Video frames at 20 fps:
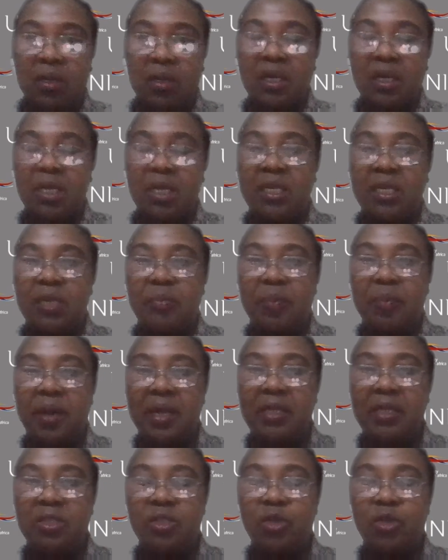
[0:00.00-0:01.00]
It
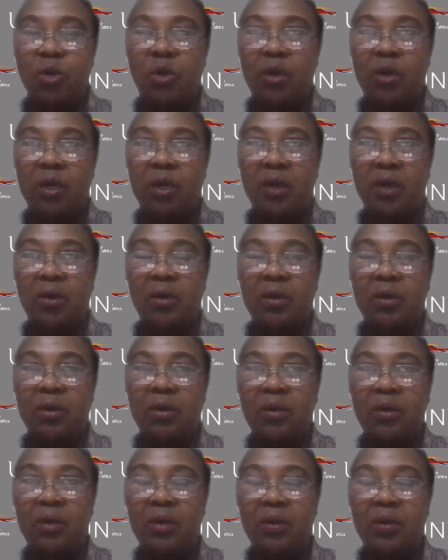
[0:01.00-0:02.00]
depends on
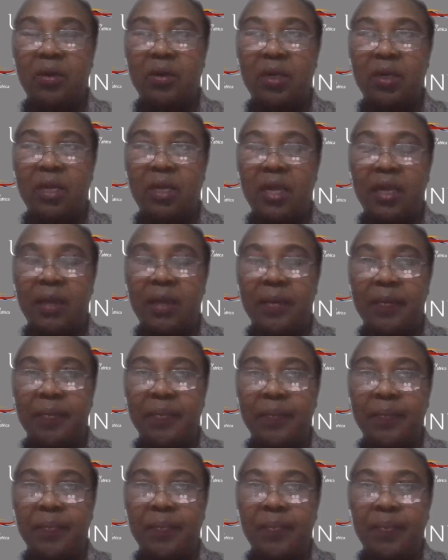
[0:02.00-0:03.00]

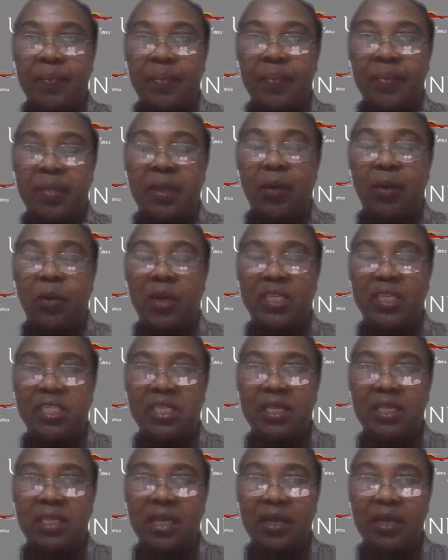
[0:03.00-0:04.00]
the
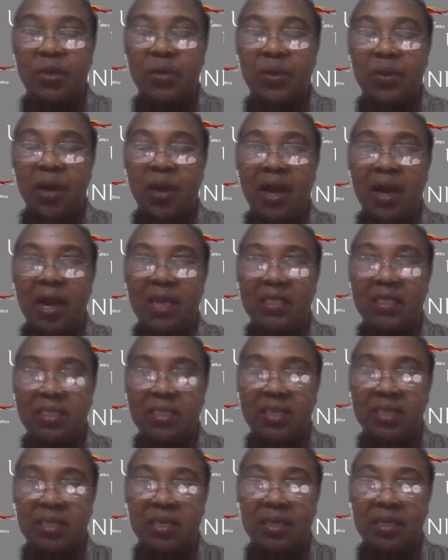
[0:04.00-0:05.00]
question that you are
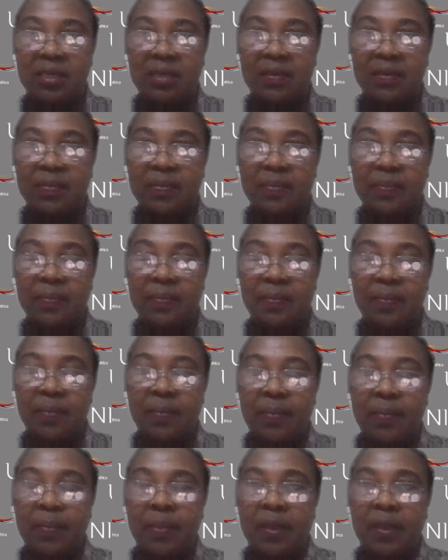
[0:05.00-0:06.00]
asking.
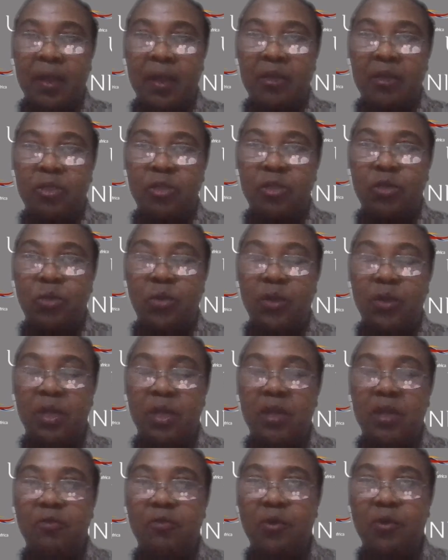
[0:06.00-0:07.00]
So
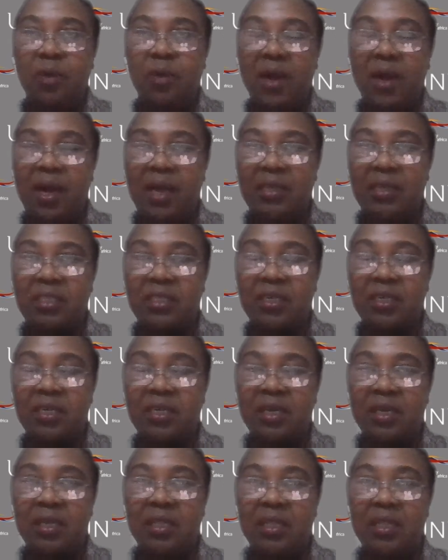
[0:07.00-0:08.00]
if you are
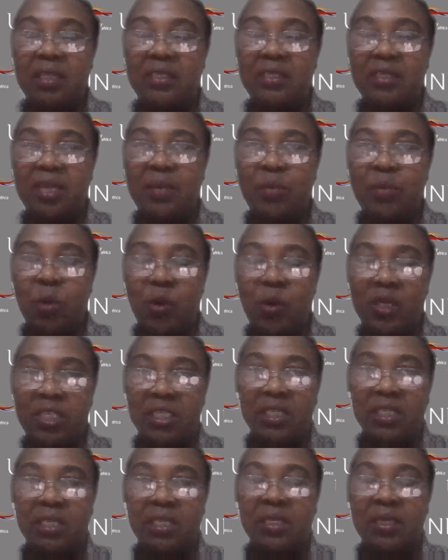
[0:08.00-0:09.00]
asking the same
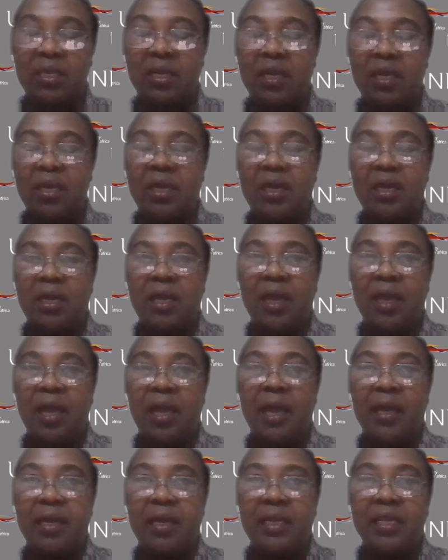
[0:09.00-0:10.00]
question
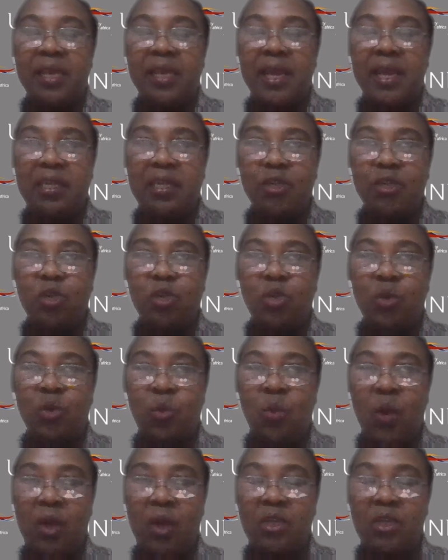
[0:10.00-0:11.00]
and yet you
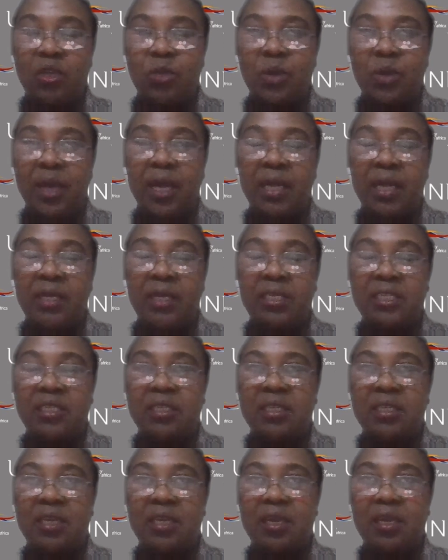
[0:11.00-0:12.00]
want to get
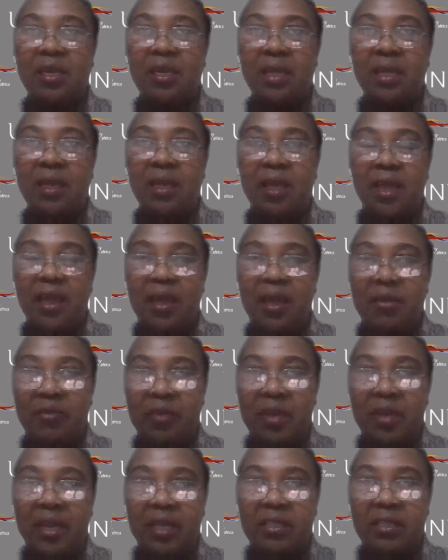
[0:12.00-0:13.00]

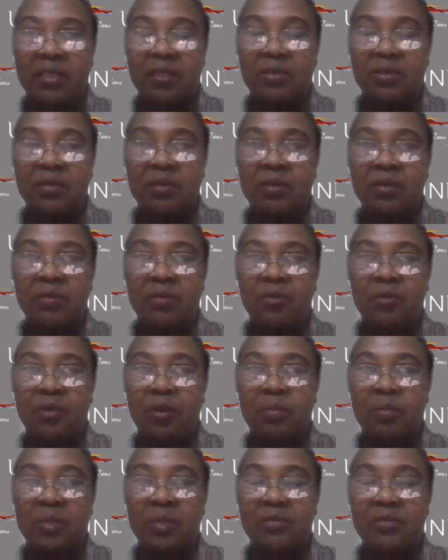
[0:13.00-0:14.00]
evidence
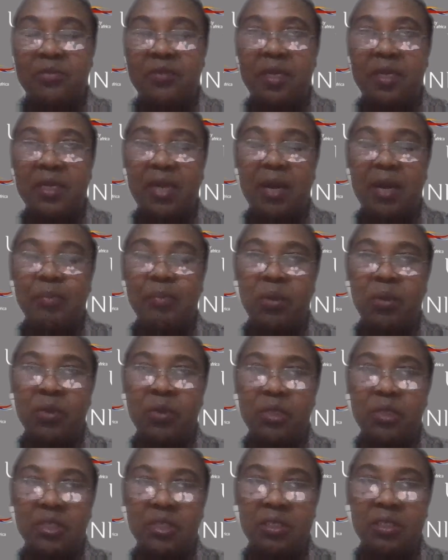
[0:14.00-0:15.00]
from different
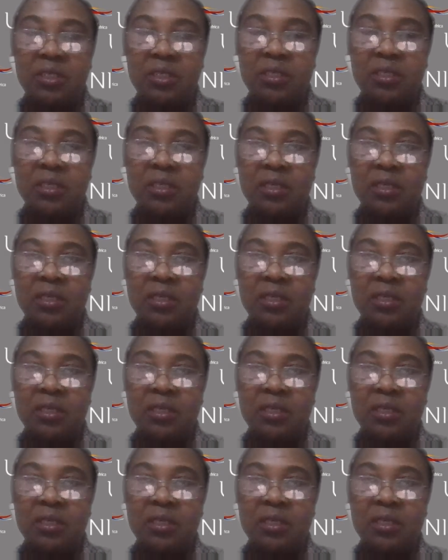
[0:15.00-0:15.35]
approaches,